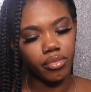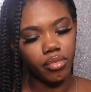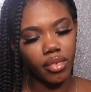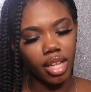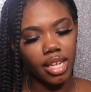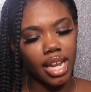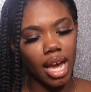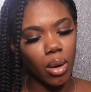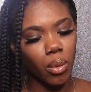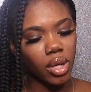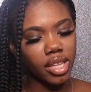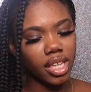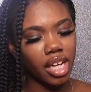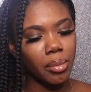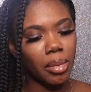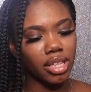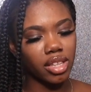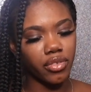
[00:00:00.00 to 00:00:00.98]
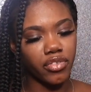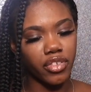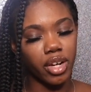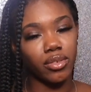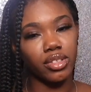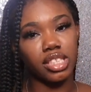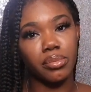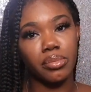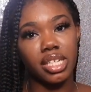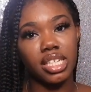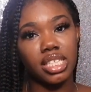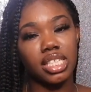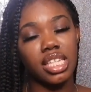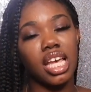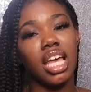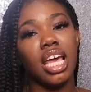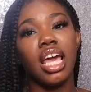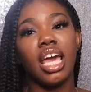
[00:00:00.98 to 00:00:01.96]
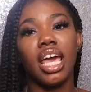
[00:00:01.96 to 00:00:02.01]
Now, one thing about the fragrance mist
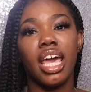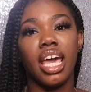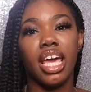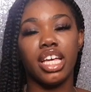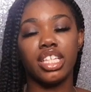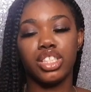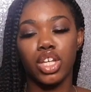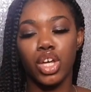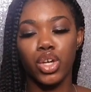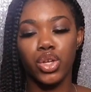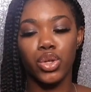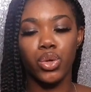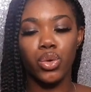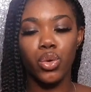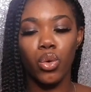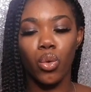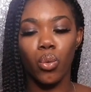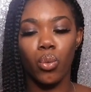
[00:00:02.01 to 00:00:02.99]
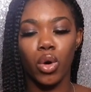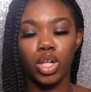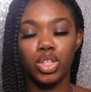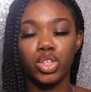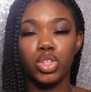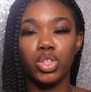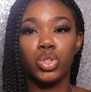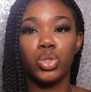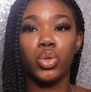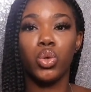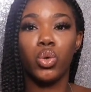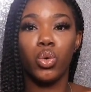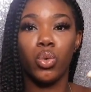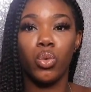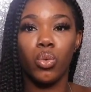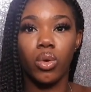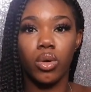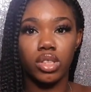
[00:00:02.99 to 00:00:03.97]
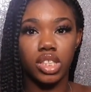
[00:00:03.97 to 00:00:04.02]
is you want
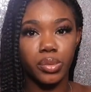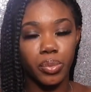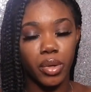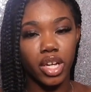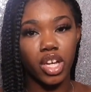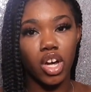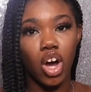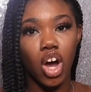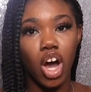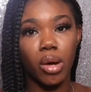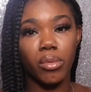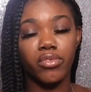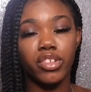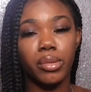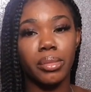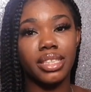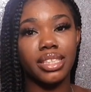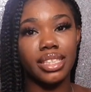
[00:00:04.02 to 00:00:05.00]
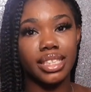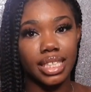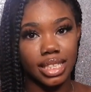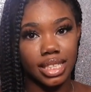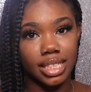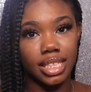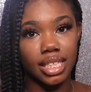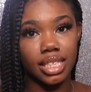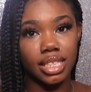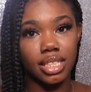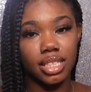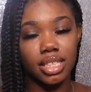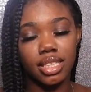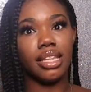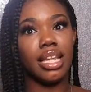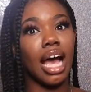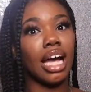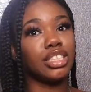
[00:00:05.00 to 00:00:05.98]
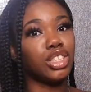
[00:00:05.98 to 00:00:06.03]
to spray your arm from a distance.
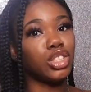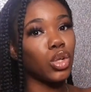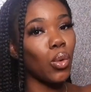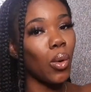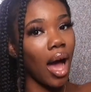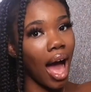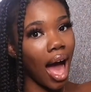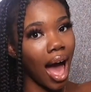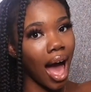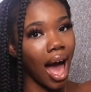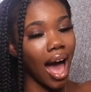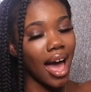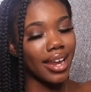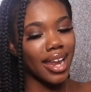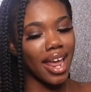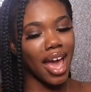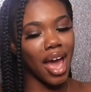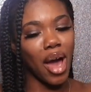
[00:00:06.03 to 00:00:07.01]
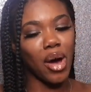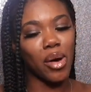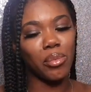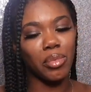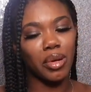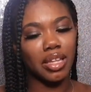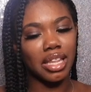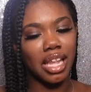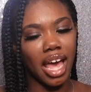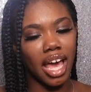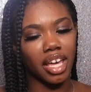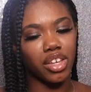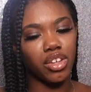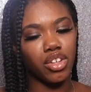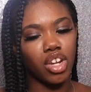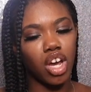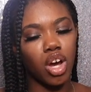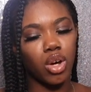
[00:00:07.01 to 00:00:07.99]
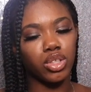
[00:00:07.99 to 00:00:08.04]
Not too high now, but like,
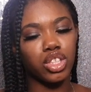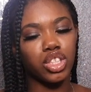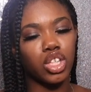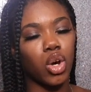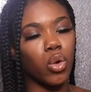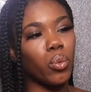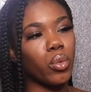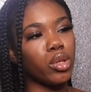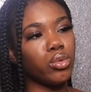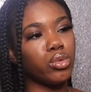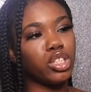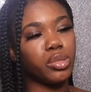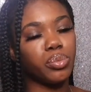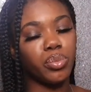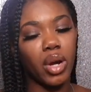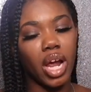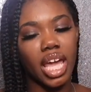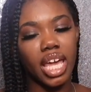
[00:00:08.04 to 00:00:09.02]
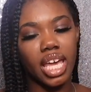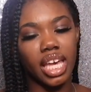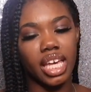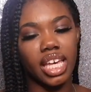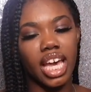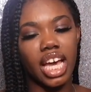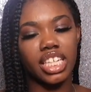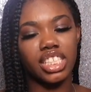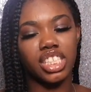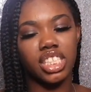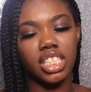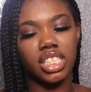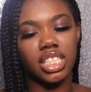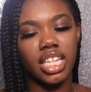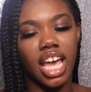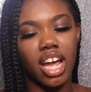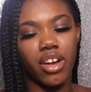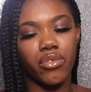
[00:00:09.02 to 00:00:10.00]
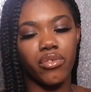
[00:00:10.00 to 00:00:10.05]
you know, so when you spray, it catches
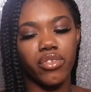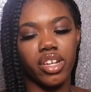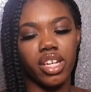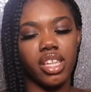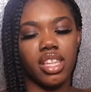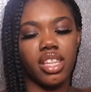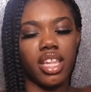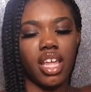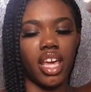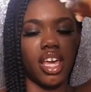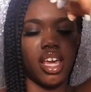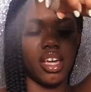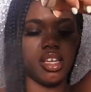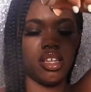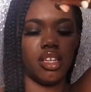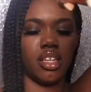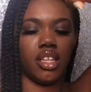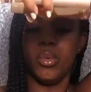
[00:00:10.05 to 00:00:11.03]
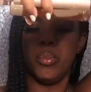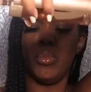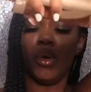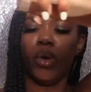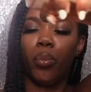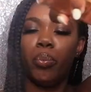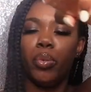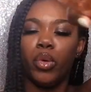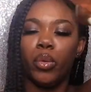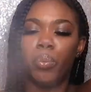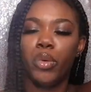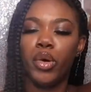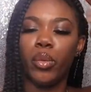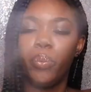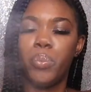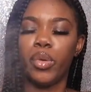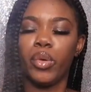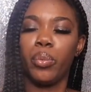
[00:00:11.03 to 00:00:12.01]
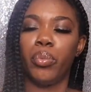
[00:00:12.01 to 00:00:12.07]
everything. Boop, boop, boop,
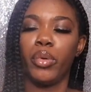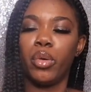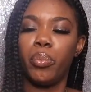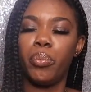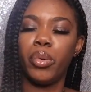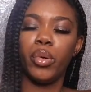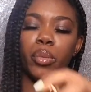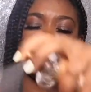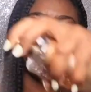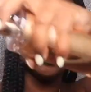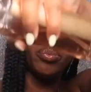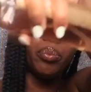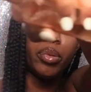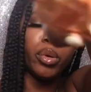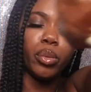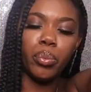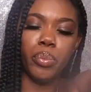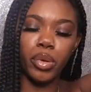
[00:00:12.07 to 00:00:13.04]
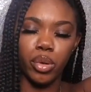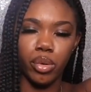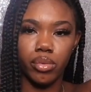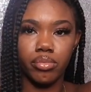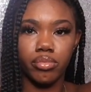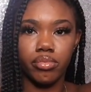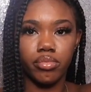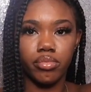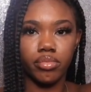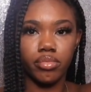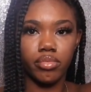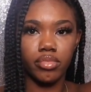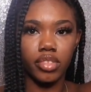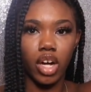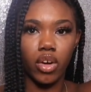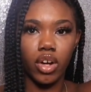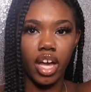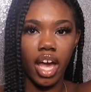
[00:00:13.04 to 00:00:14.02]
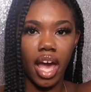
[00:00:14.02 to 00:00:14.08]
boop, boop, boop, boop, boop, boop.
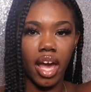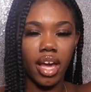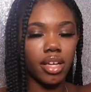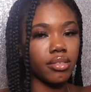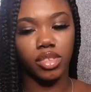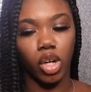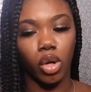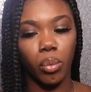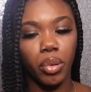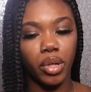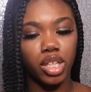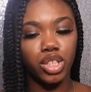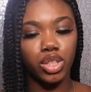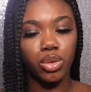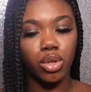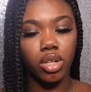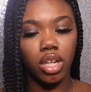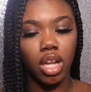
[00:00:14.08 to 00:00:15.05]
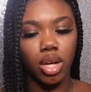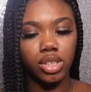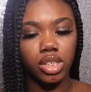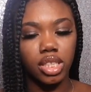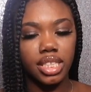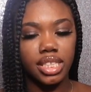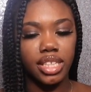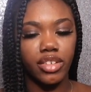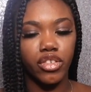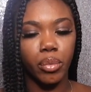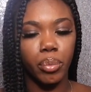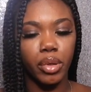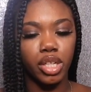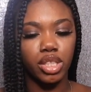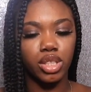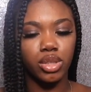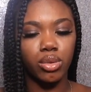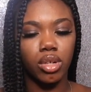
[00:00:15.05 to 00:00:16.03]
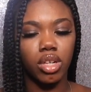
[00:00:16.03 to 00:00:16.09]
Okay? Don't put it too close, because if you put
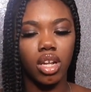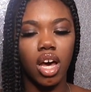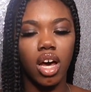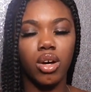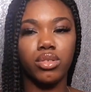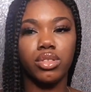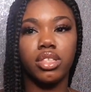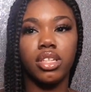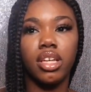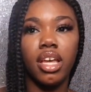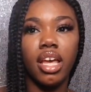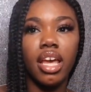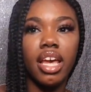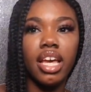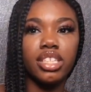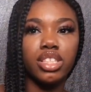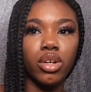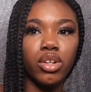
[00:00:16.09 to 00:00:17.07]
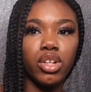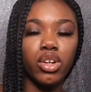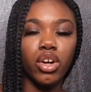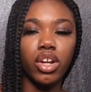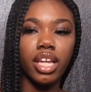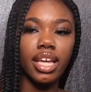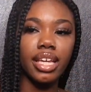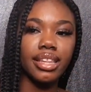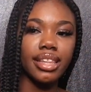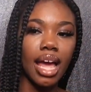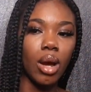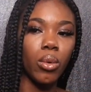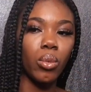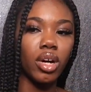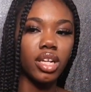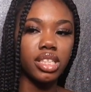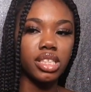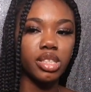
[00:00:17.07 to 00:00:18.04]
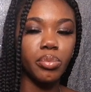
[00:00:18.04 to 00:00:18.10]
it too close, it's only going to get that
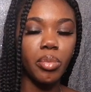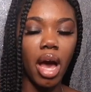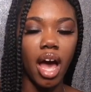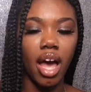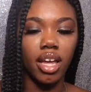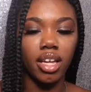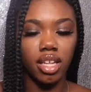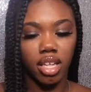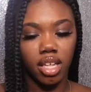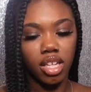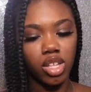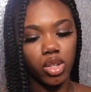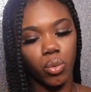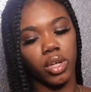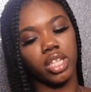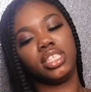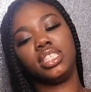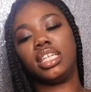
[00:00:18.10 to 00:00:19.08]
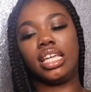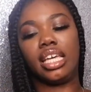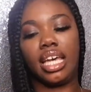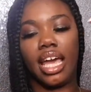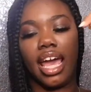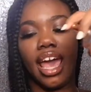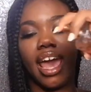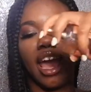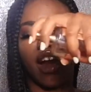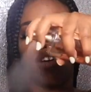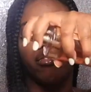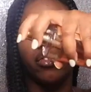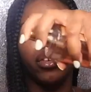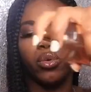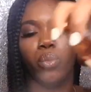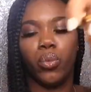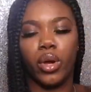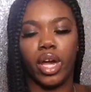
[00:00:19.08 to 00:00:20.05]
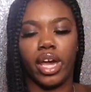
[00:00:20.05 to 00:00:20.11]
one spot. You want to get
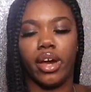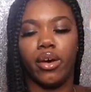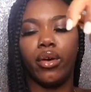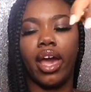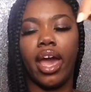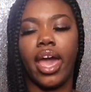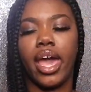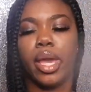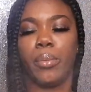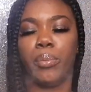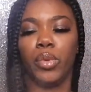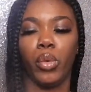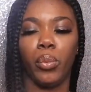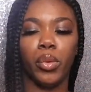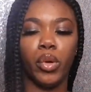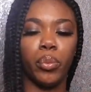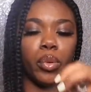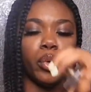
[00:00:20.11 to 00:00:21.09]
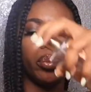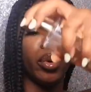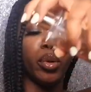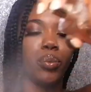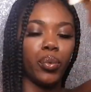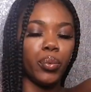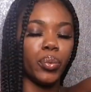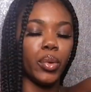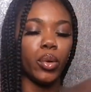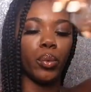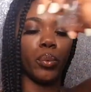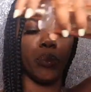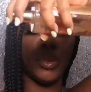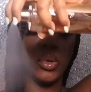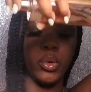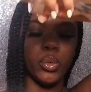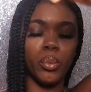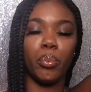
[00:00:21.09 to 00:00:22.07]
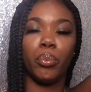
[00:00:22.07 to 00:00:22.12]
everywhere, okay? Boop, boop, boop, boop, boop,
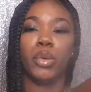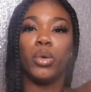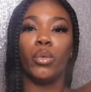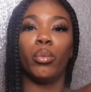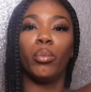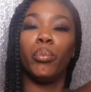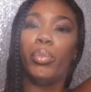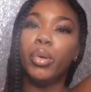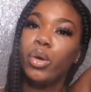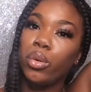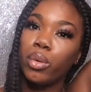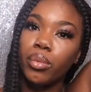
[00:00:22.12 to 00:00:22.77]
boop, boop,